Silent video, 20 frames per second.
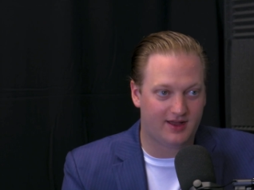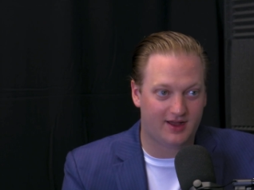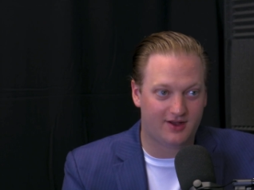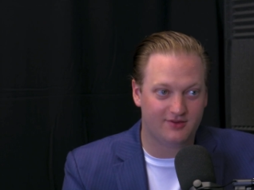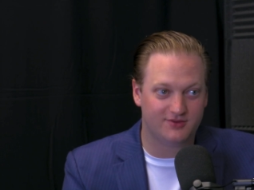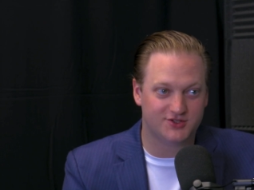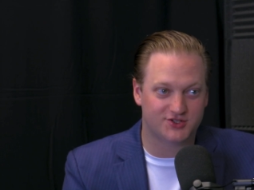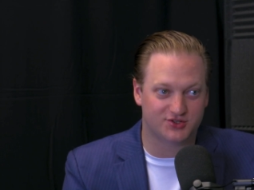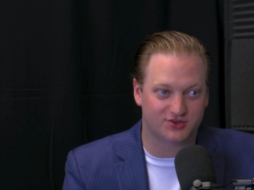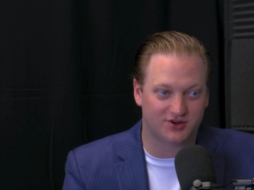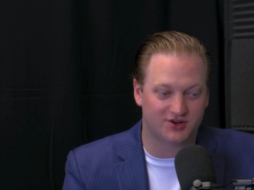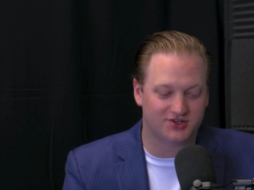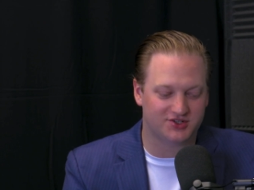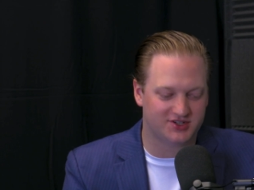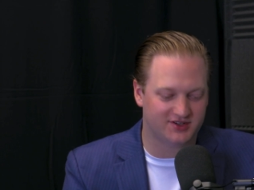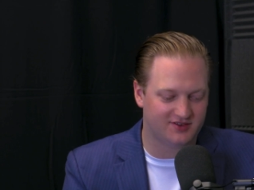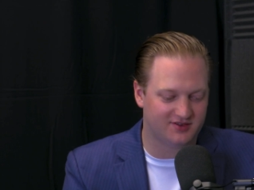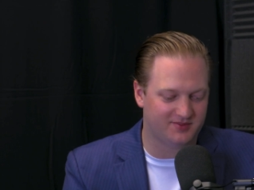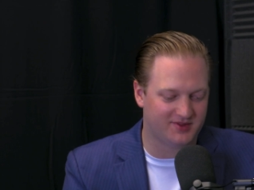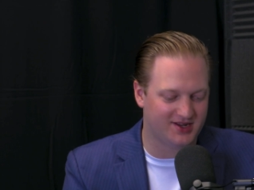drunk do you have
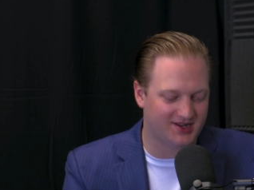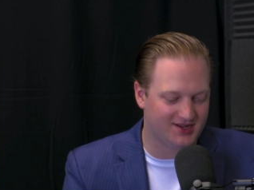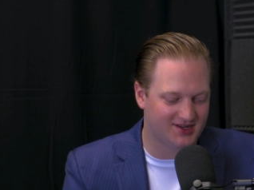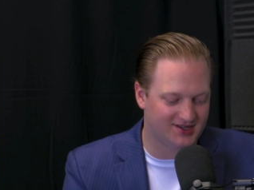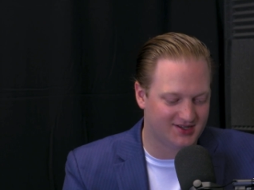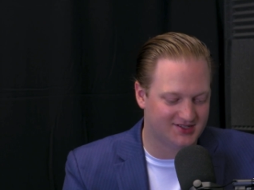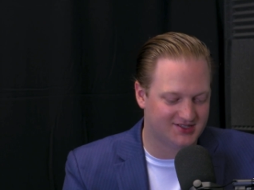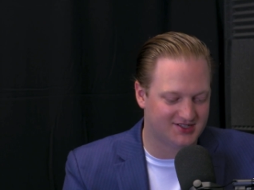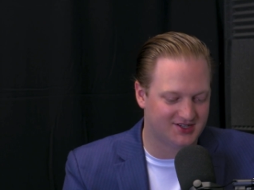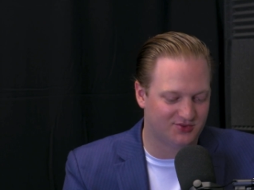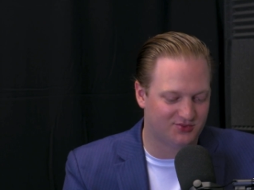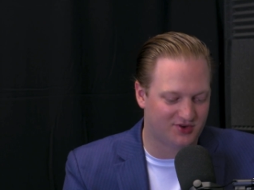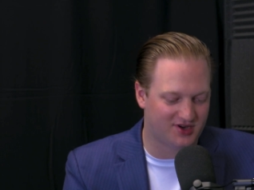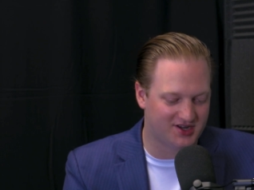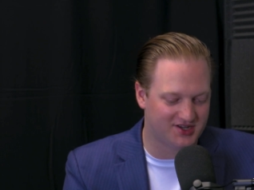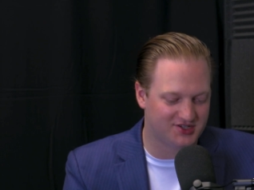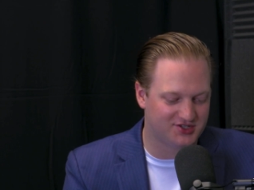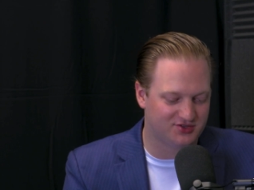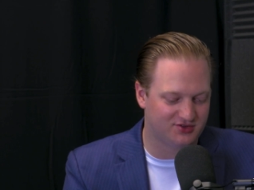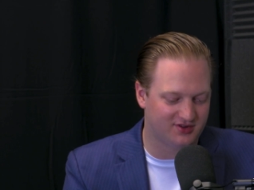to be to run
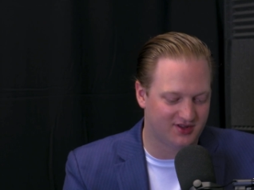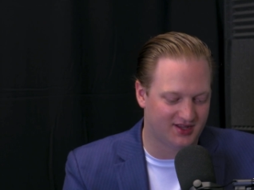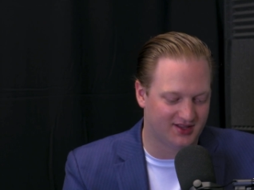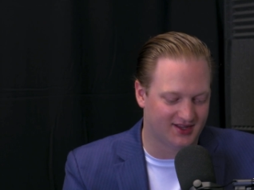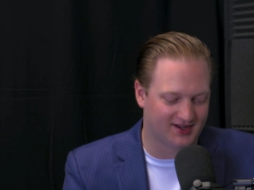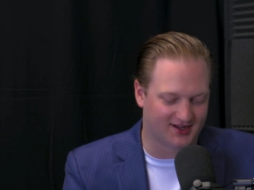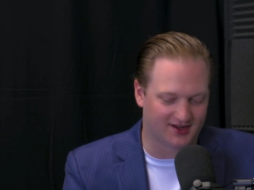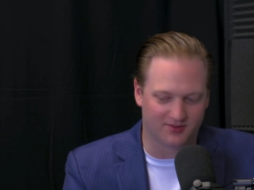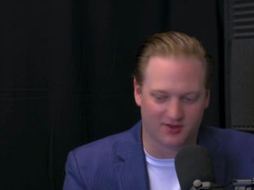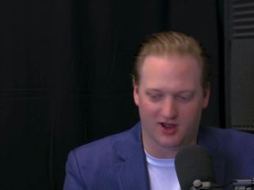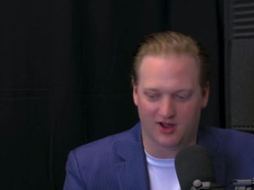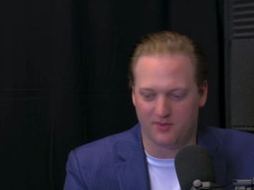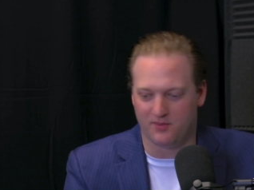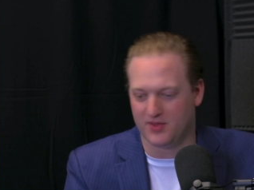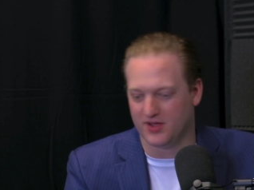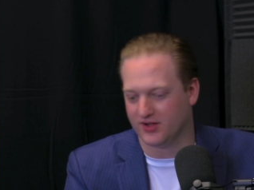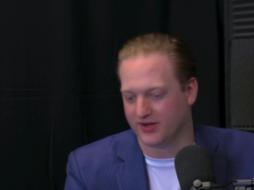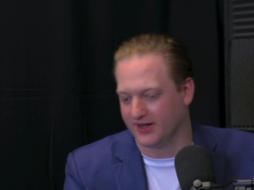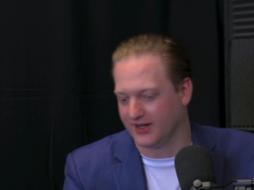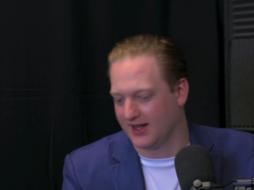into a, like a
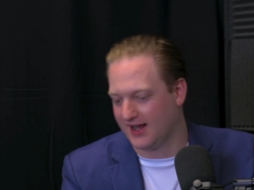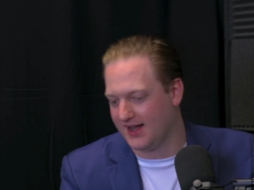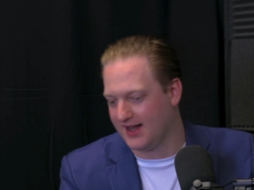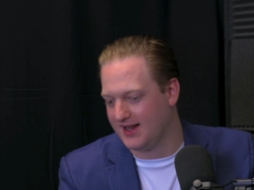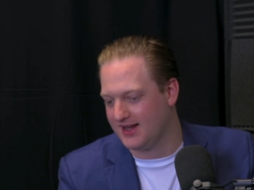building? And